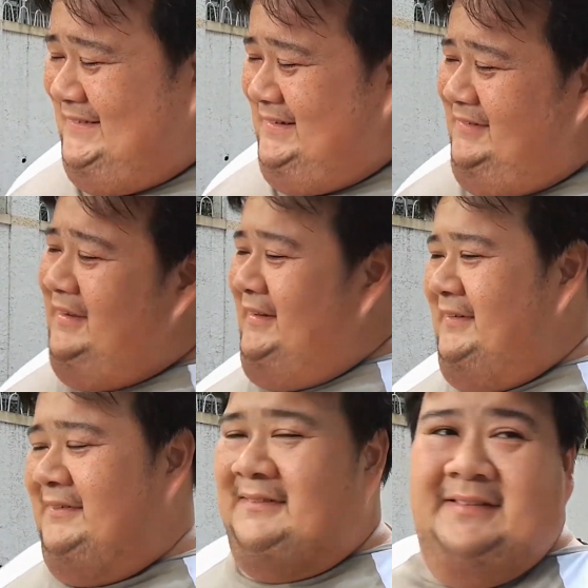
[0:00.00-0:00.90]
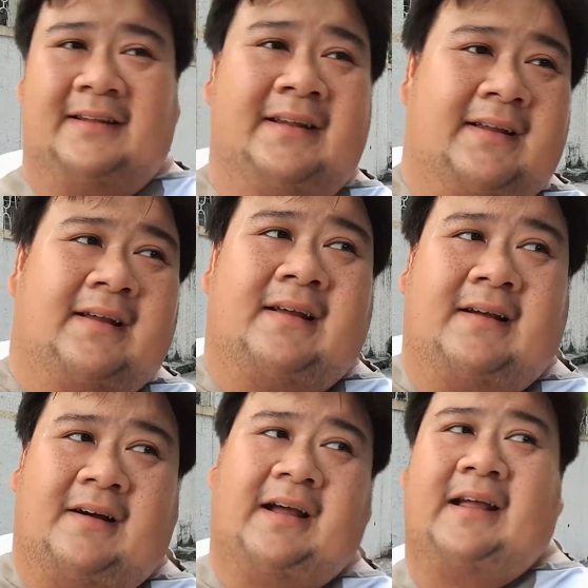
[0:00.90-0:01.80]
Well,
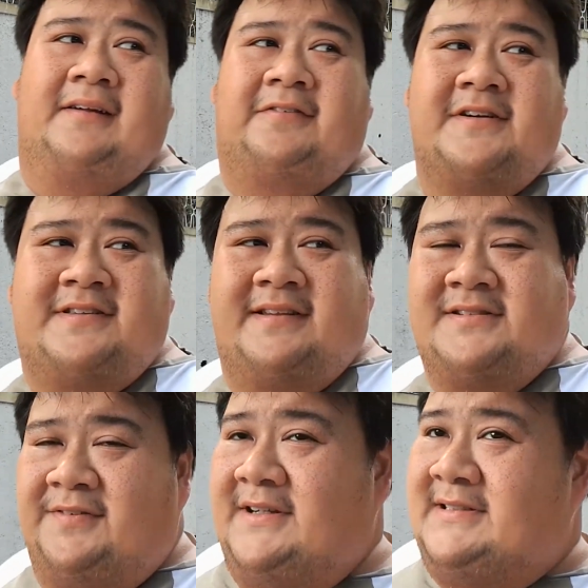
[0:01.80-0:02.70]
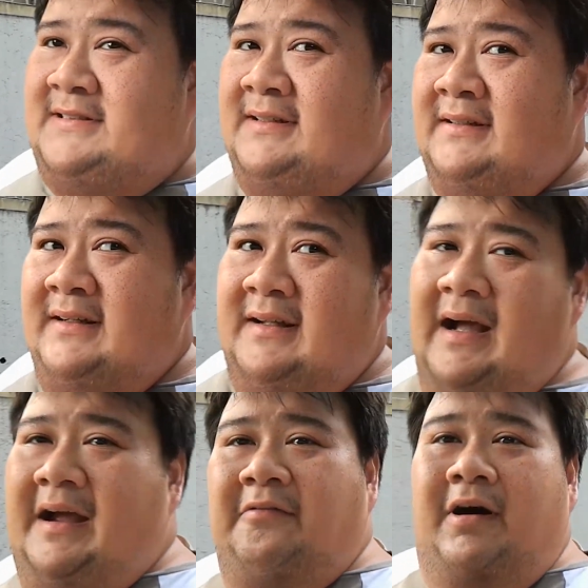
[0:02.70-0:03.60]
okay, first things first,
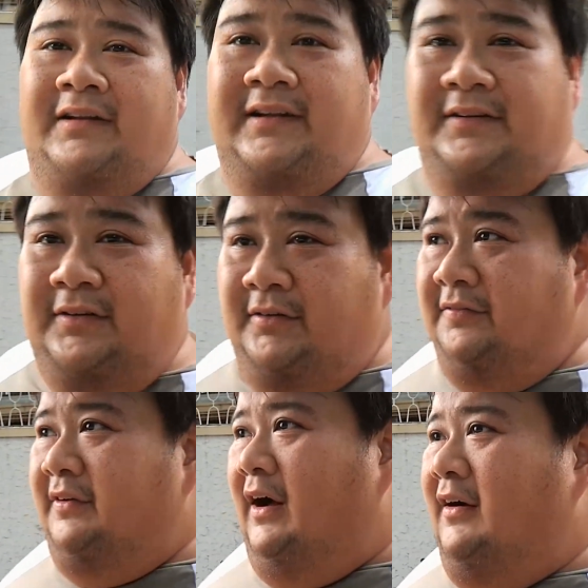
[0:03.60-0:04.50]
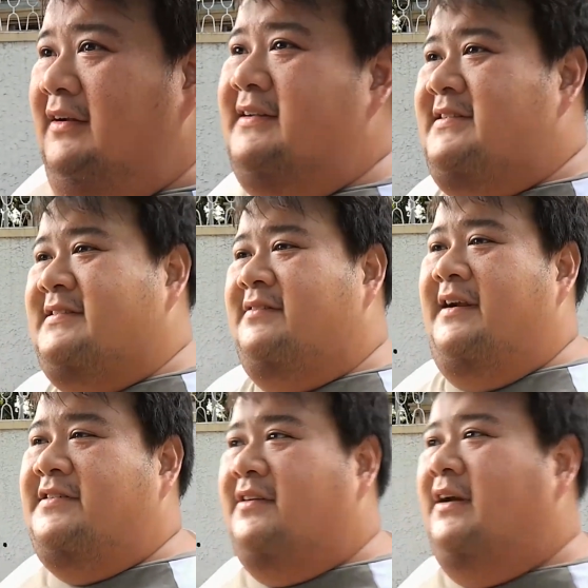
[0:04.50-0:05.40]
I wanted to vlog in this
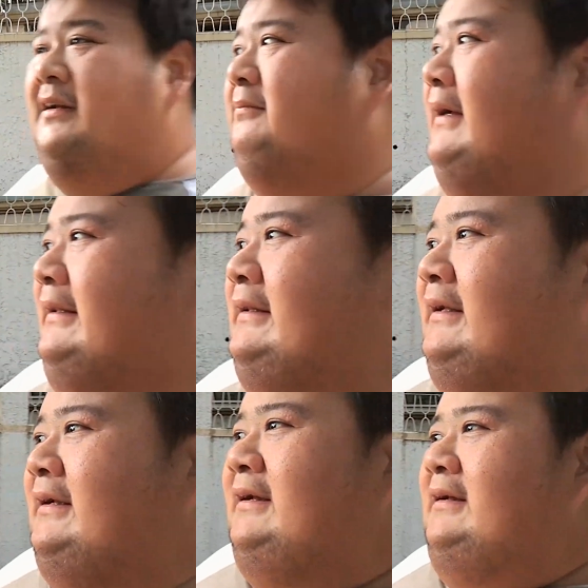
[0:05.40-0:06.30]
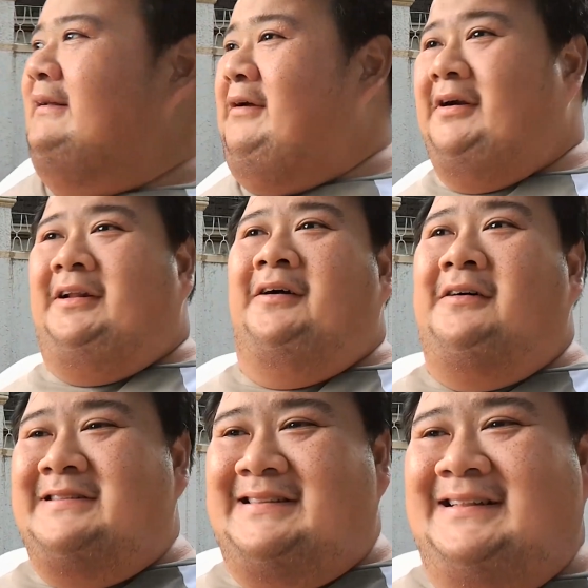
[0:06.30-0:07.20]
restaurant, but they were
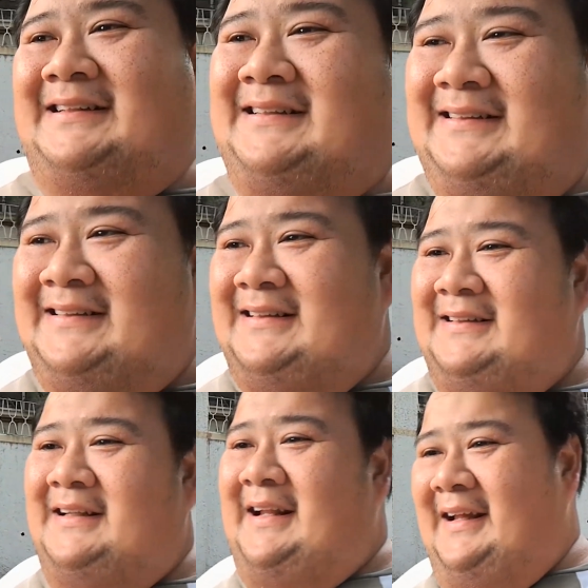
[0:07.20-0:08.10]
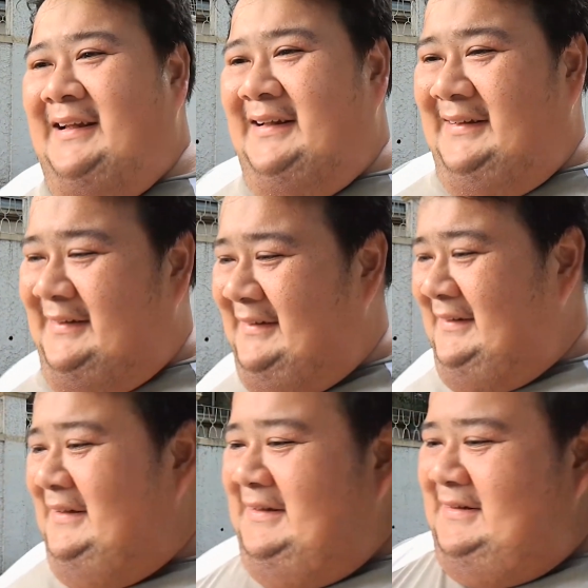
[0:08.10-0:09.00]
closed today,
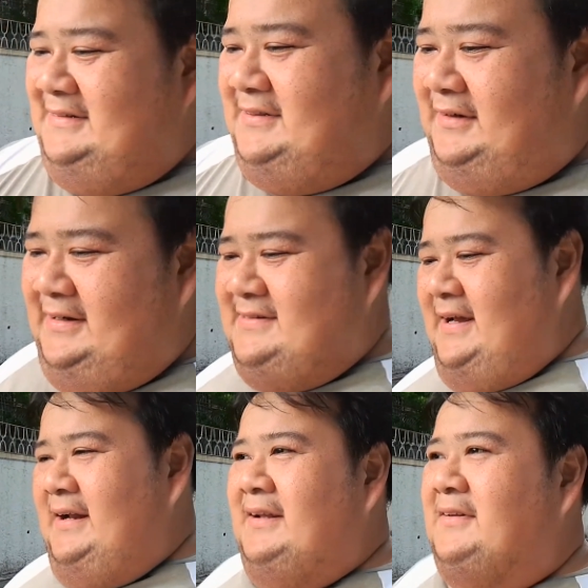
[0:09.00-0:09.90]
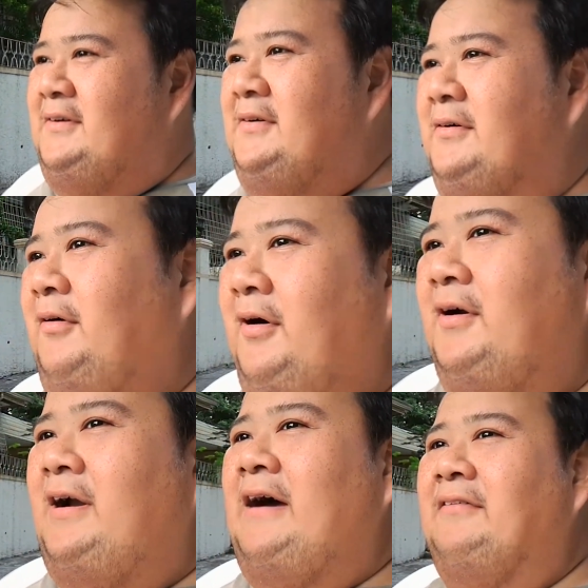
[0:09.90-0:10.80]
so I decided to
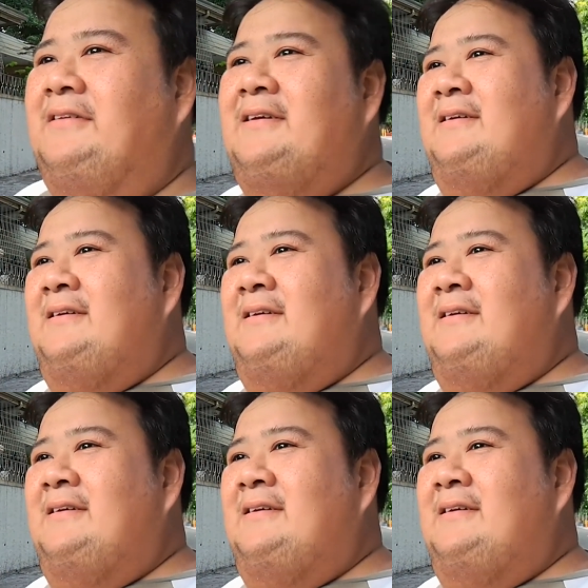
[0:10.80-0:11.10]
order out.